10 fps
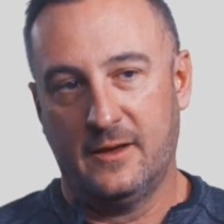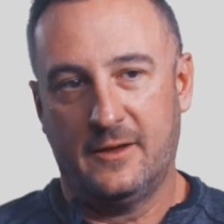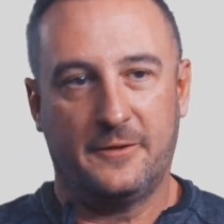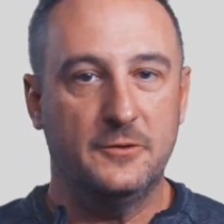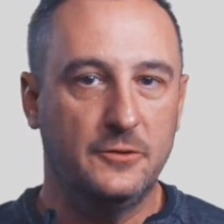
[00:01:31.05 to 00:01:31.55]

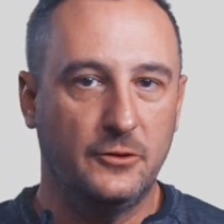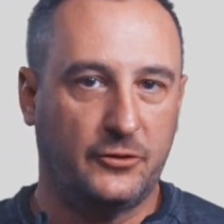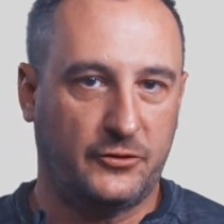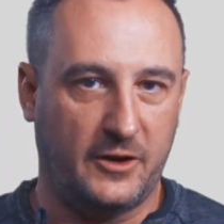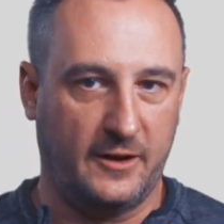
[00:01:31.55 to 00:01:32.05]
The news
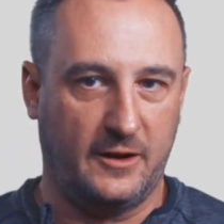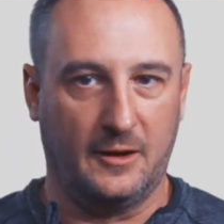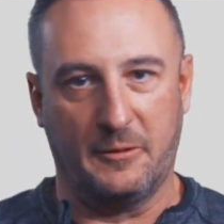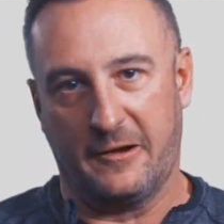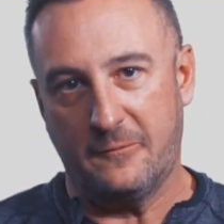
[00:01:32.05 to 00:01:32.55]
is talking
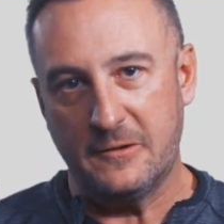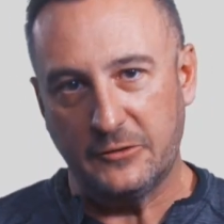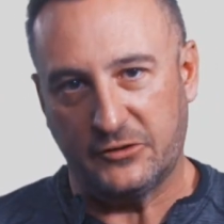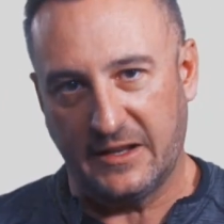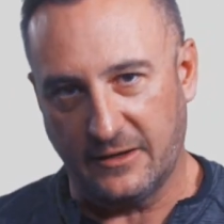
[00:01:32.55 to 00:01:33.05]
about it. Real
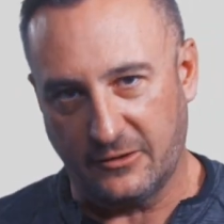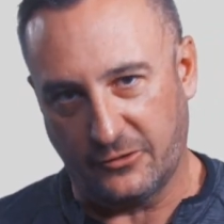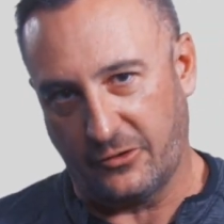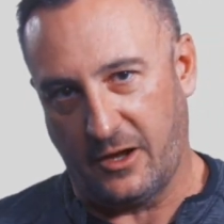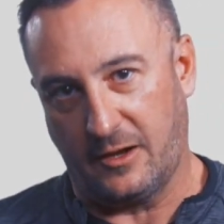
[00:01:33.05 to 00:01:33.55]
estate agents
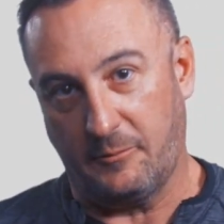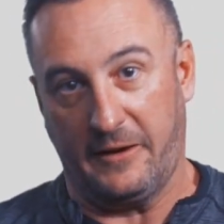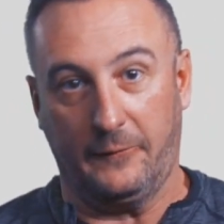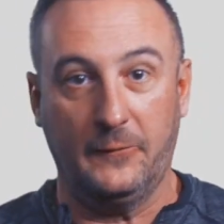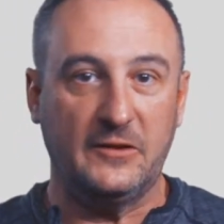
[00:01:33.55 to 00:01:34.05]
are talking about
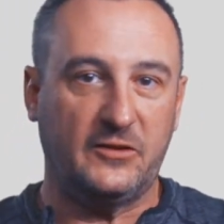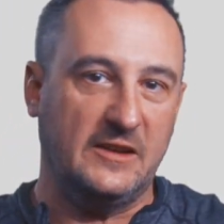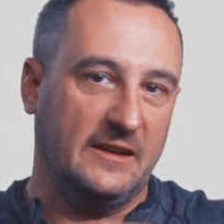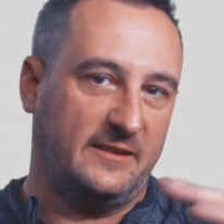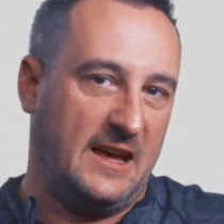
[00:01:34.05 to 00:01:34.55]
it.
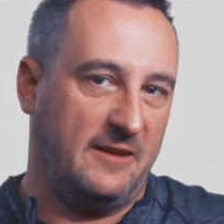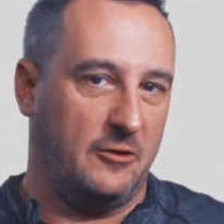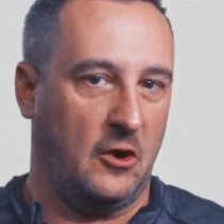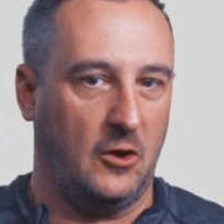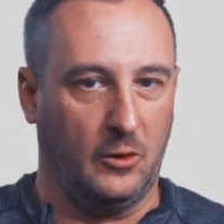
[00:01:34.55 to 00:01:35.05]
Listings have it
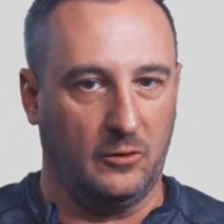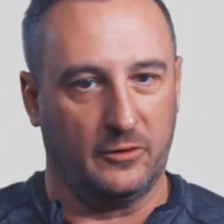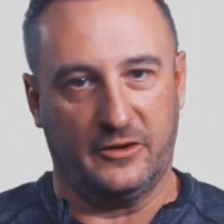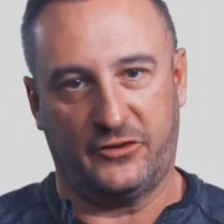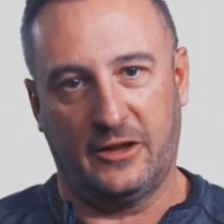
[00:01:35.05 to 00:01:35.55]
all over
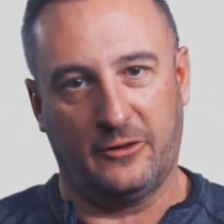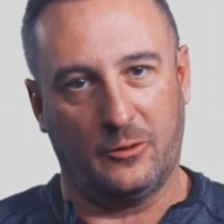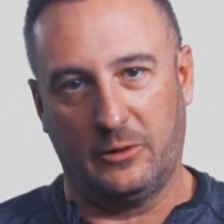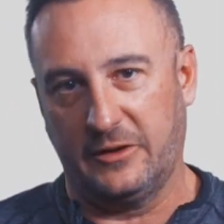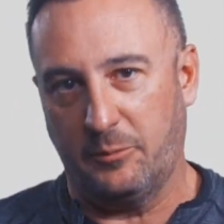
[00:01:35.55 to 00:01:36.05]
it. Seller
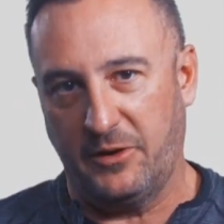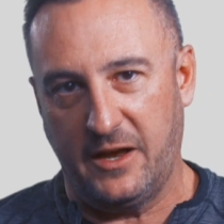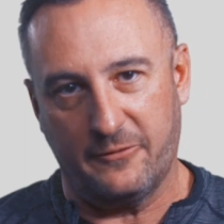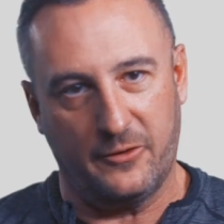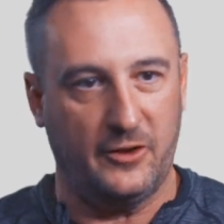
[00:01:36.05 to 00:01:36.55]
willing to
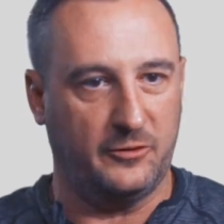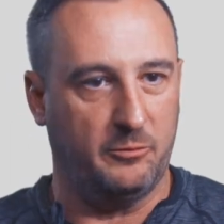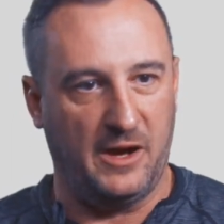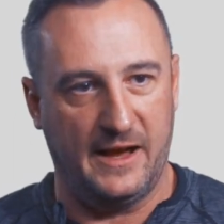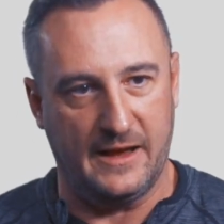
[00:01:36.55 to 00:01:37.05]
pay for this
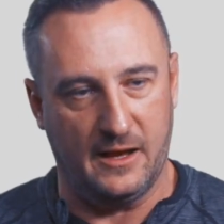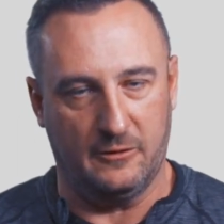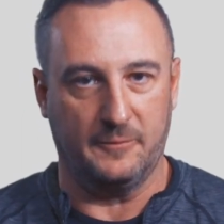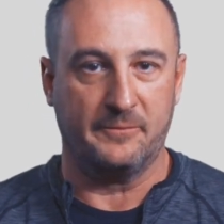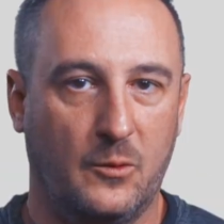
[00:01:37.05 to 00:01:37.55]
buy
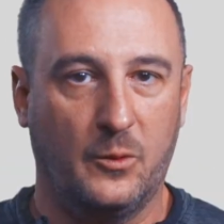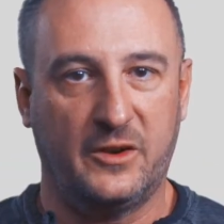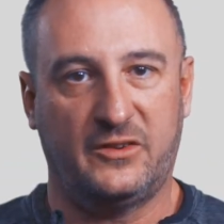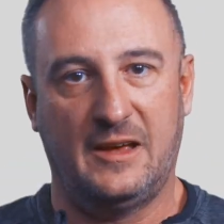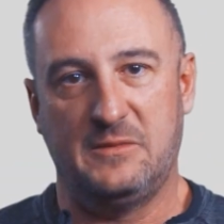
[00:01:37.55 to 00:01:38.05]
down. What
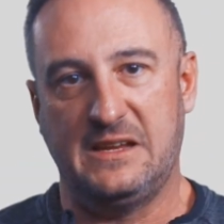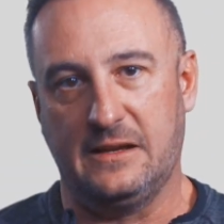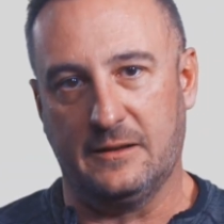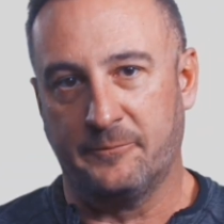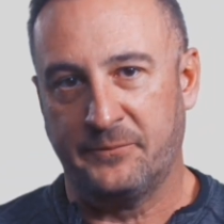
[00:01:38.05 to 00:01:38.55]
does that
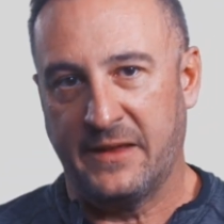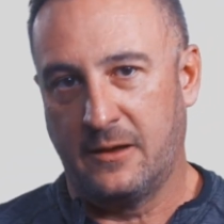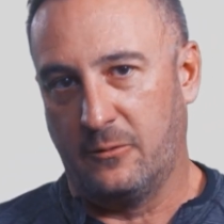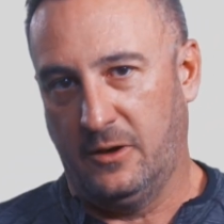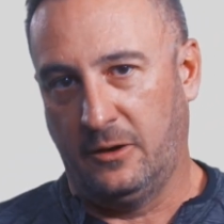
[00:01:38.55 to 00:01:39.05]
mean?
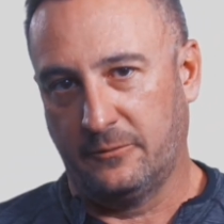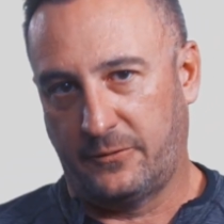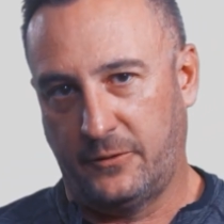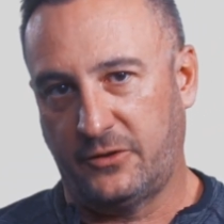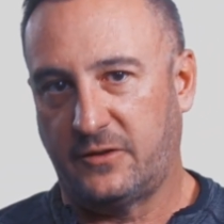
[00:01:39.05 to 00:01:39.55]
Well,
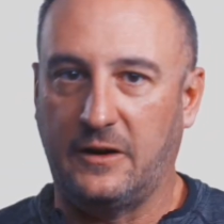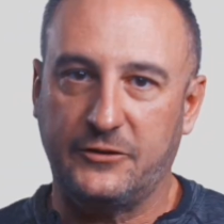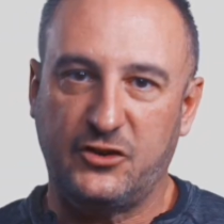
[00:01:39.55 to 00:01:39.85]
first of all, it's